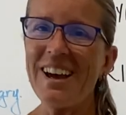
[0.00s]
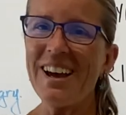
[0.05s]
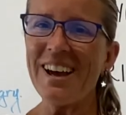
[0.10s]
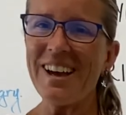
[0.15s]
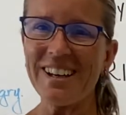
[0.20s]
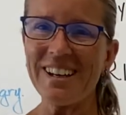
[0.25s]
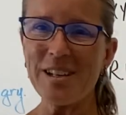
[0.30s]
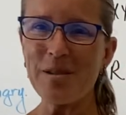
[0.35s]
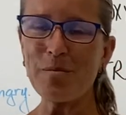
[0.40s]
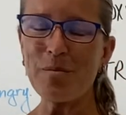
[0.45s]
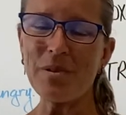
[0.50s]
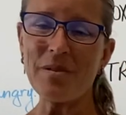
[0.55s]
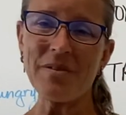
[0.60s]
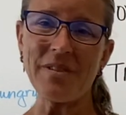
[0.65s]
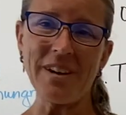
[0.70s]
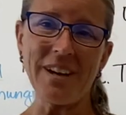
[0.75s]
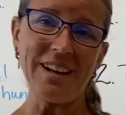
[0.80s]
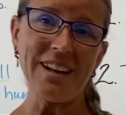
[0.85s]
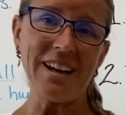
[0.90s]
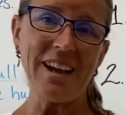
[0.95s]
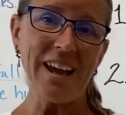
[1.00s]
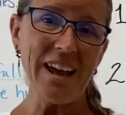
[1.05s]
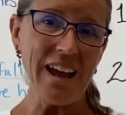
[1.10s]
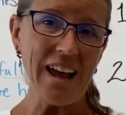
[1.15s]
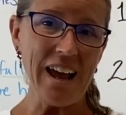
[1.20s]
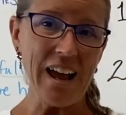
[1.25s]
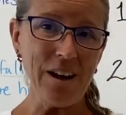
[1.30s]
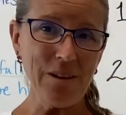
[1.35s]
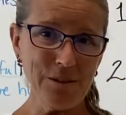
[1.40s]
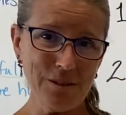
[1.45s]
I can provide
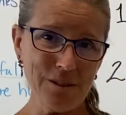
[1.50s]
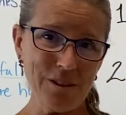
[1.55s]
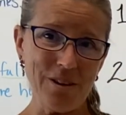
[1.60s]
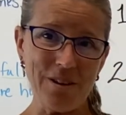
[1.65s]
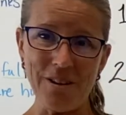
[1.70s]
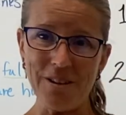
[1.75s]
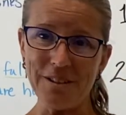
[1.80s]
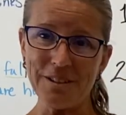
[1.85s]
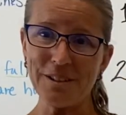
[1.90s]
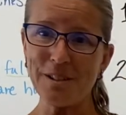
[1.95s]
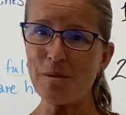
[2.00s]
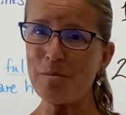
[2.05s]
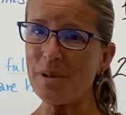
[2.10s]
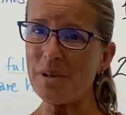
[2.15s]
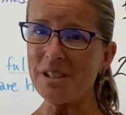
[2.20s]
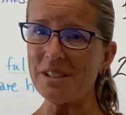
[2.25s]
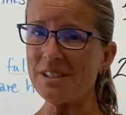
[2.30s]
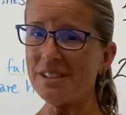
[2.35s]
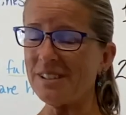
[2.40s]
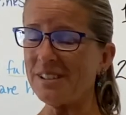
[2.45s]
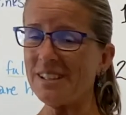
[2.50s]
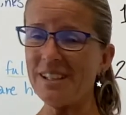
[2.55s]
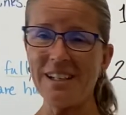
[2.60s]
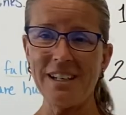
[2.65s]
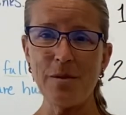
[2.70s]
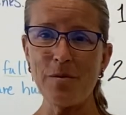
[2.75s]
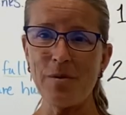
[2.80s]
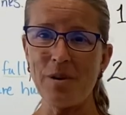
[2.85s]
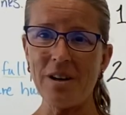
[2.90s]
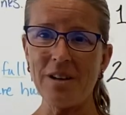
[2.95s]
house calls to patients
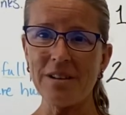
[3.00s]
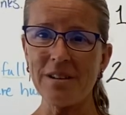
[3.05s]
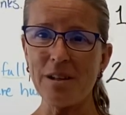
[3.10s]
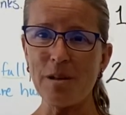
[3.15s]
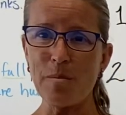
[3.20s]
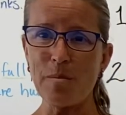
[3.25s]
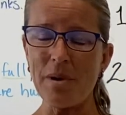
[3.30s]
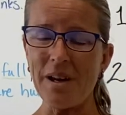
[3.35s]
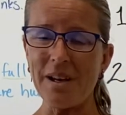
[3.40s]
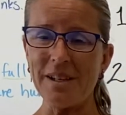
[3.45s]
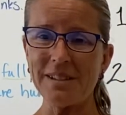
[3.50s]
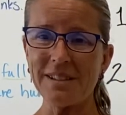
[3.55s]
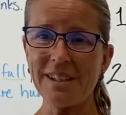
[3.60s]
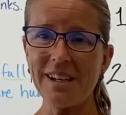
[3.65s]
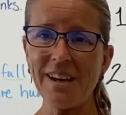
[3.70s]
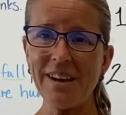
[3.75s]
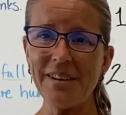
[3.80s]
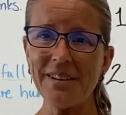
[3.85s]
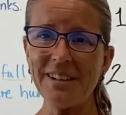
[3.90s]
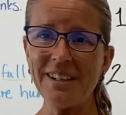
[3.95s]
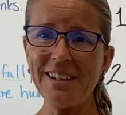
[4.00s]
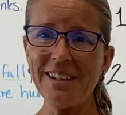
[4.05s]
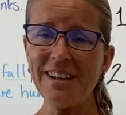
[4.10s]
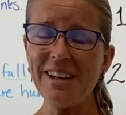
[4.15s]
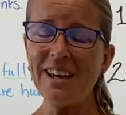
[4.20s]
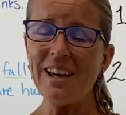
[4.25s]
anywhere in La Paz County,